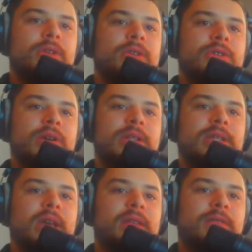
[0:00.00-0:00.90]
Should I
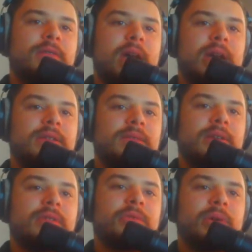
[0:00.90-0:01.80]
take the vax if
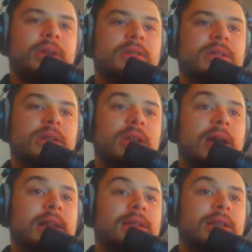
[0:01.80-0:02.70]
they threaten to
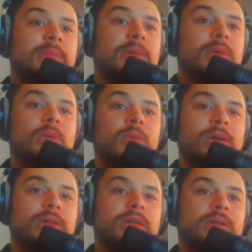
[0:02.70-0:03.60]
not let me
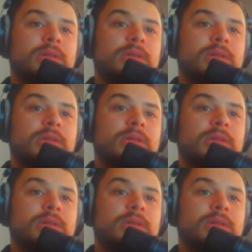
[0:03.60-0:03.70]
work?